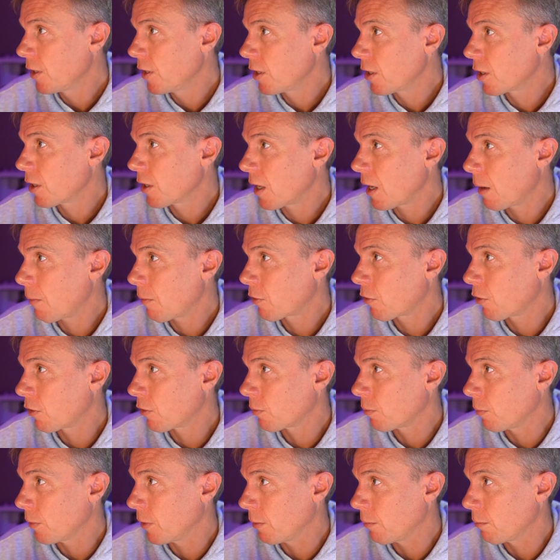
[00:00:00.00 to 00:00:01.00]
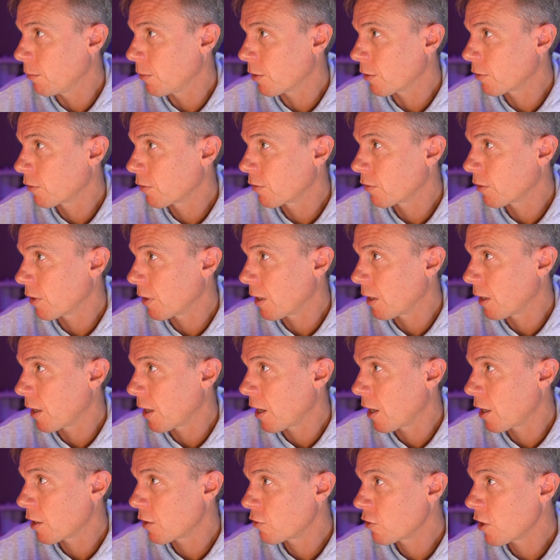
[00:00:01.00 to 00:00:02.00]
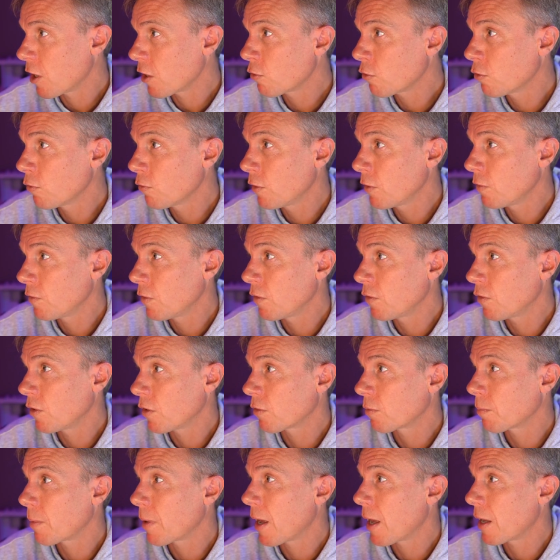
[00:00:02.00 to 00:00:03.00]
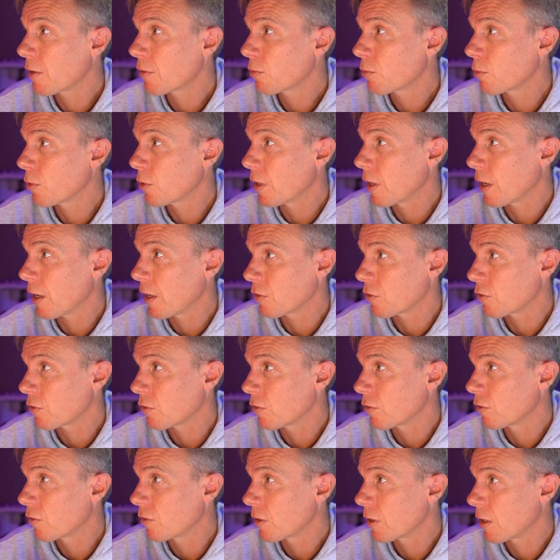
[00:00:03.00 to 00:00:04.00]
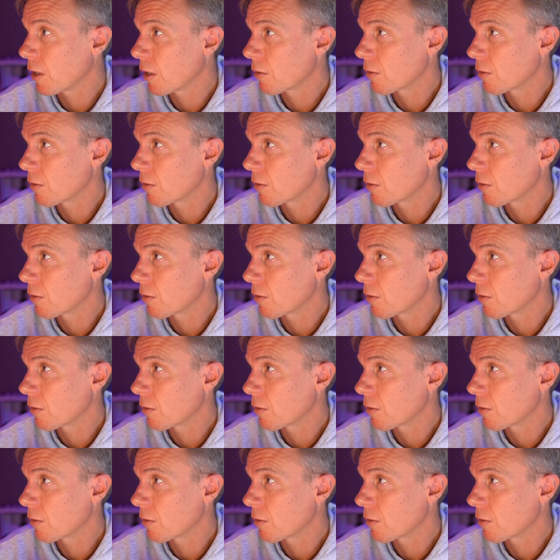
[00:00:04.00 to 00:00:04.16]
Came across my inbox, SHA-256 password hashes,